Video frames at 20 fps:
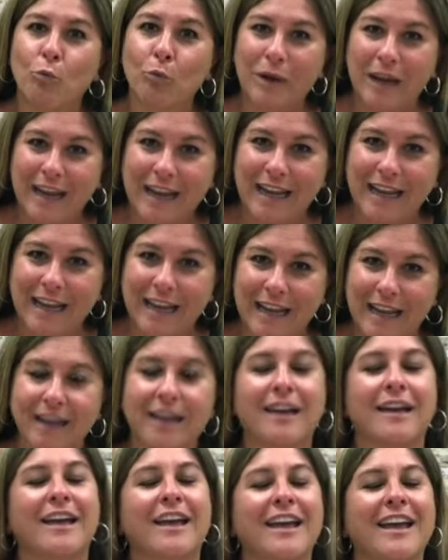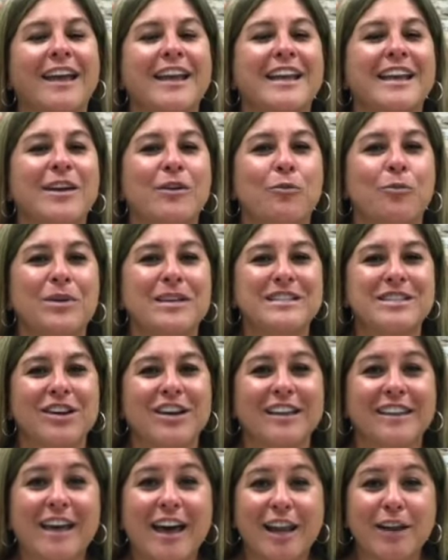reading. We saw
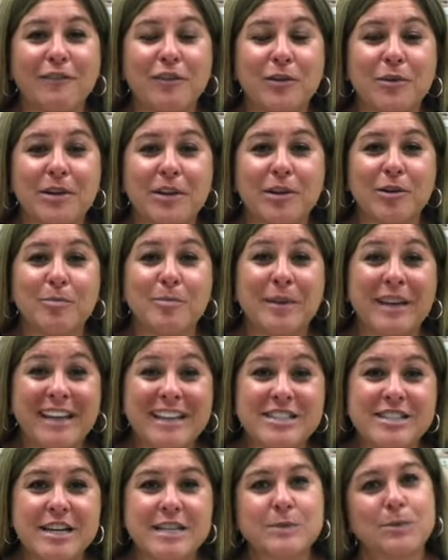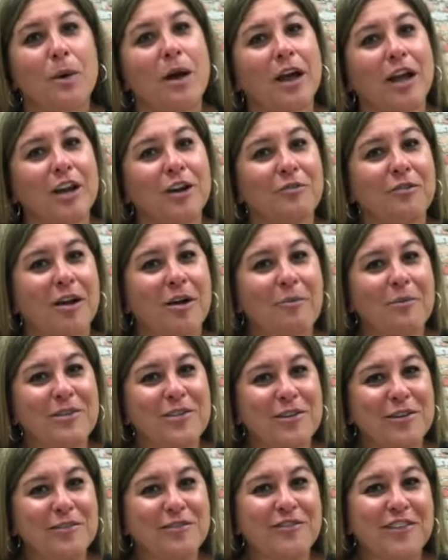a lot of you in your PJs walking around with
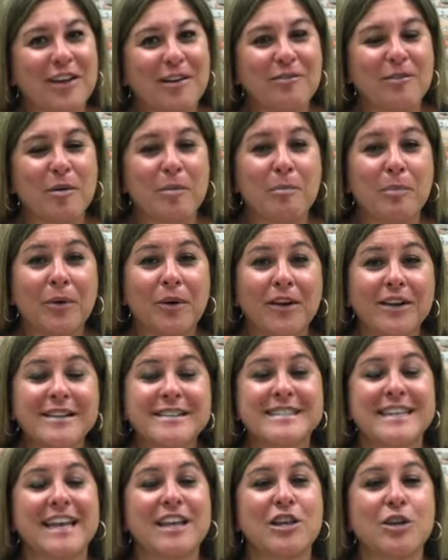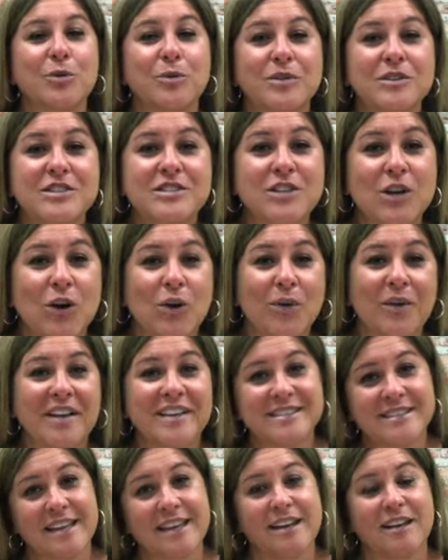your favorite books, and you were so
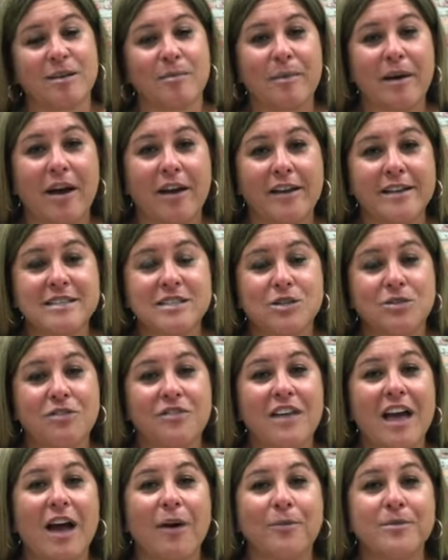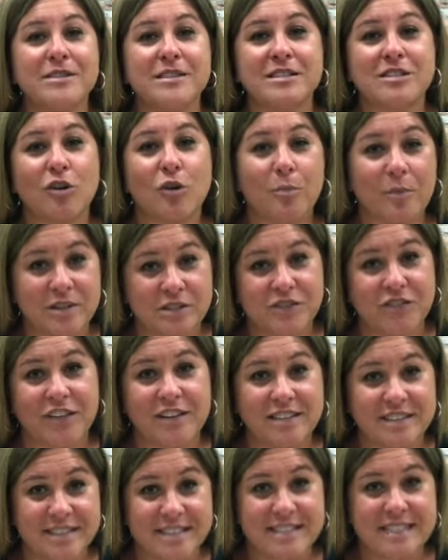excited about it. So that was so much fun
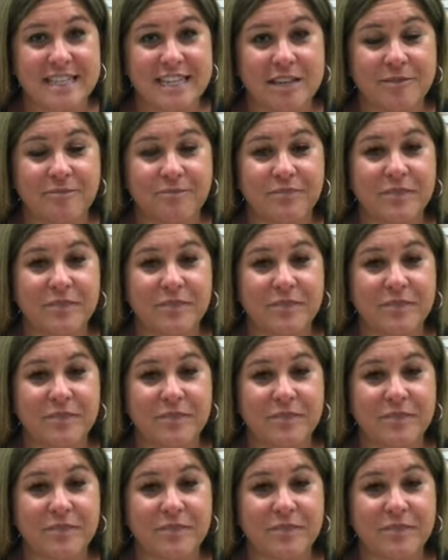to see.